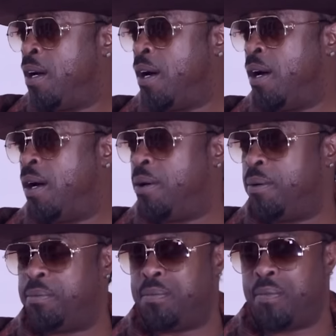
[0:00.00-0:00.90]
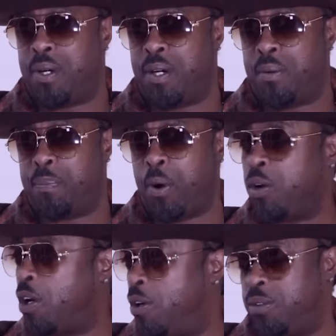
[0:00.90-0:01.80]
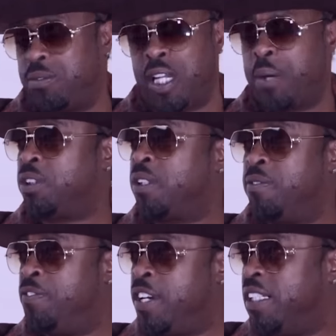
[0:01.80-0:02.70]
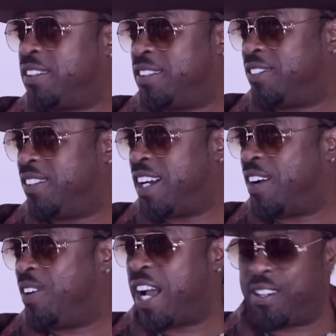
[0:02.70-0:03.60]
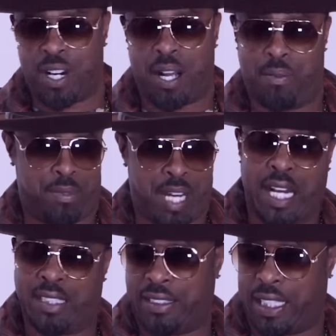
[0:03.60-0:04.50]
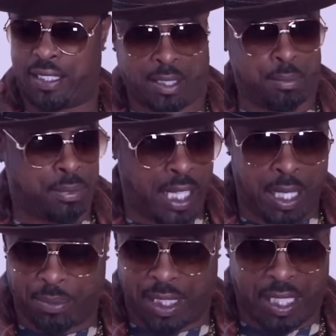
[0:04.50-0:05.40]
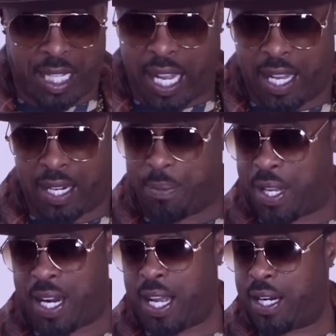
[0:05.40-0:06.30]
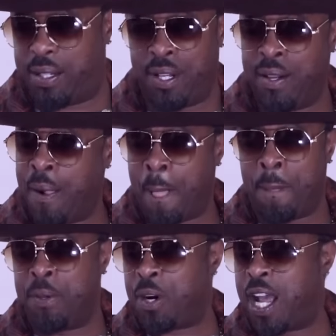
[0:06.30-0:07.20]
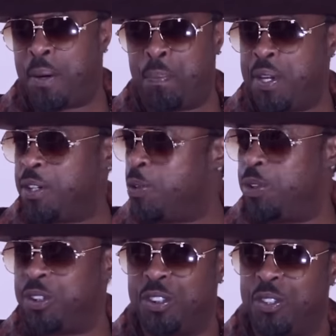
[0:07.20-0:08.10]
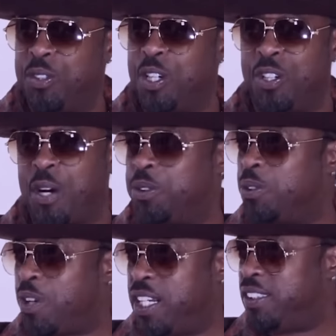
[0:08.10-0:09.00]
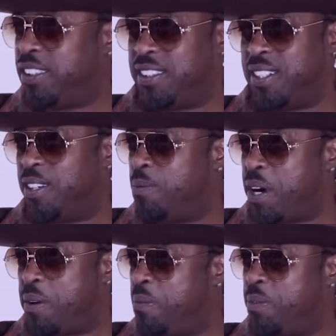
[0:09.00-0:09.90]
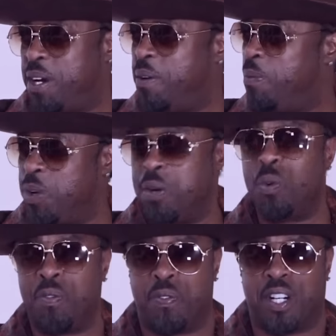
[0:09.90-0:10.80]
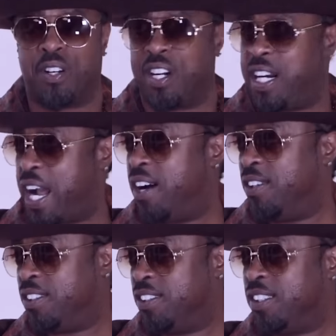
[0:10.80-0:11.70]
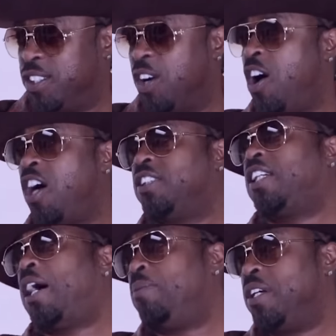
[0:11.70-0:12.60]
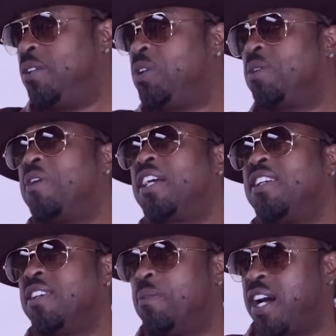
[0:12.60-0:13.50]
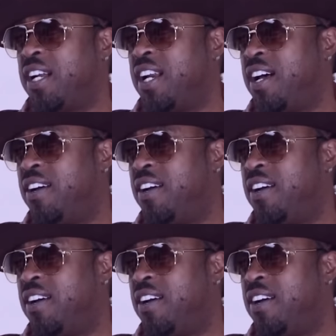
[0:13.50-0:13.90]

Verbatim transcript: um, um, Polo. Okay. They was convinced when I when I when I dissected them tapes that he had. I mean, I had a you know I had a pit crew in the studio that was crazy. You know, my eh, we will figure it out. You right, know, your right, heart right. stopped beating. We can make you come back alive.